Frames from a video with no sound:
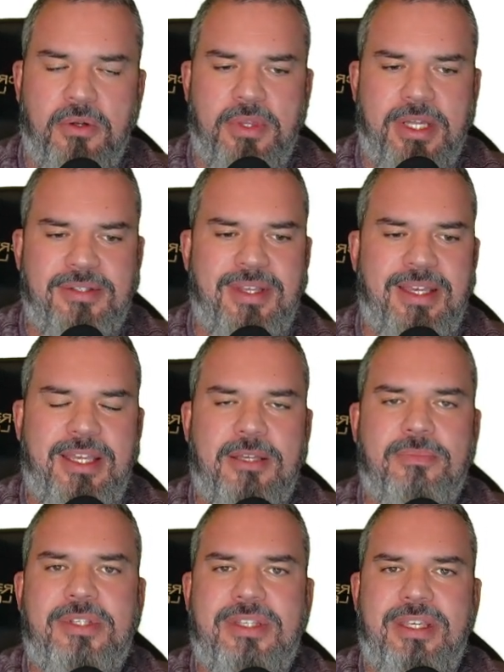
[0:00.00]
that's the
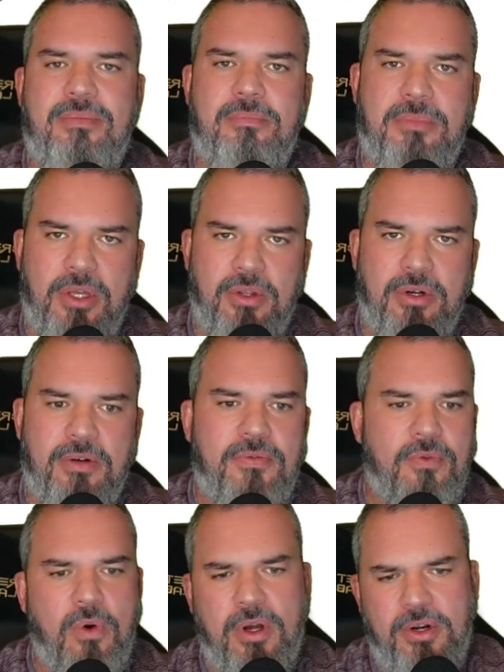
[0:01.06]
MC Miller
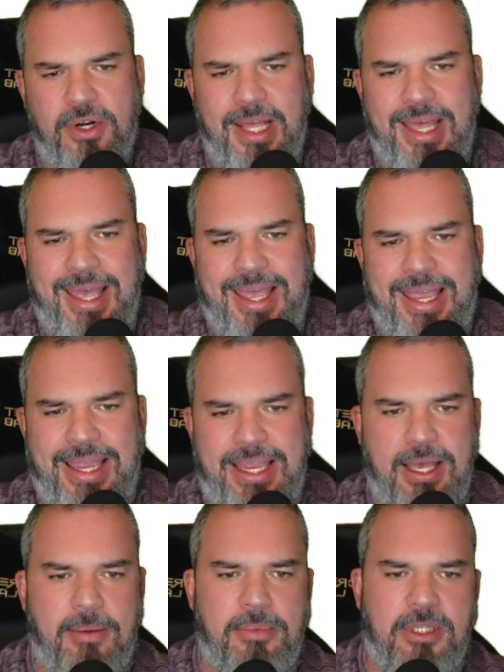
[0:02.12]
400A,
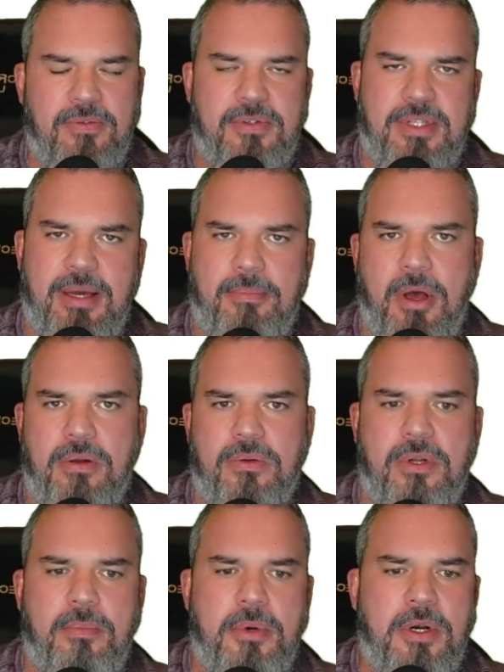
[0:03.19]
I believe is that model
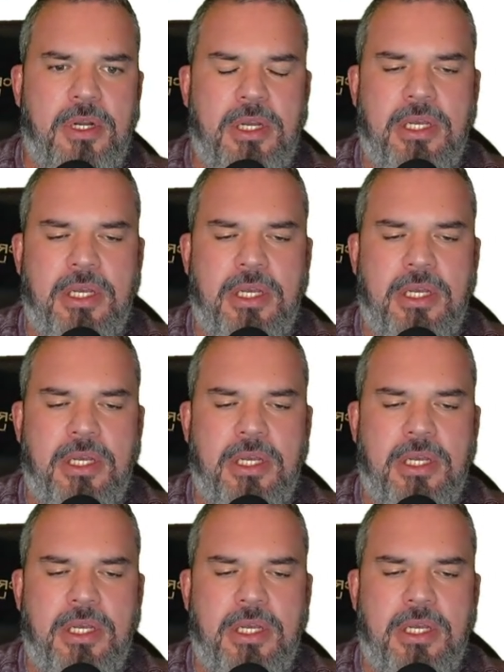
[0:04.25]
number.